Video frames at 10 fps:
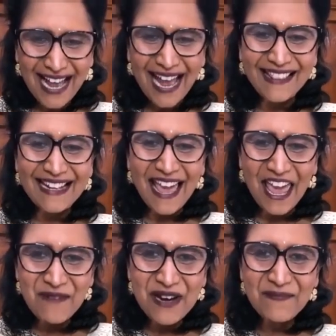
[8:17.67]
and
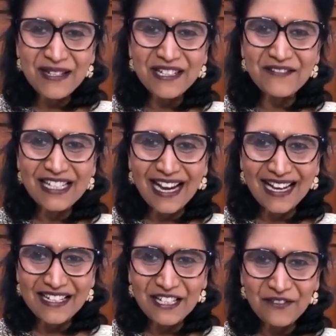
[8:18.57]
Hema Pallavi
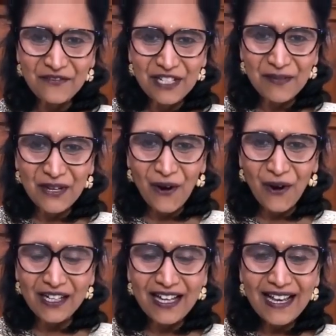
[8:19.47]
Khande will be
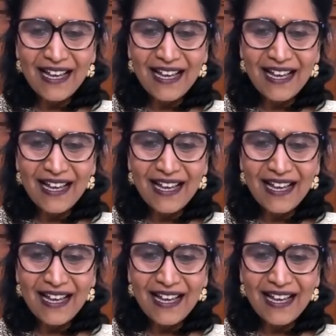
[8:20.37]
on.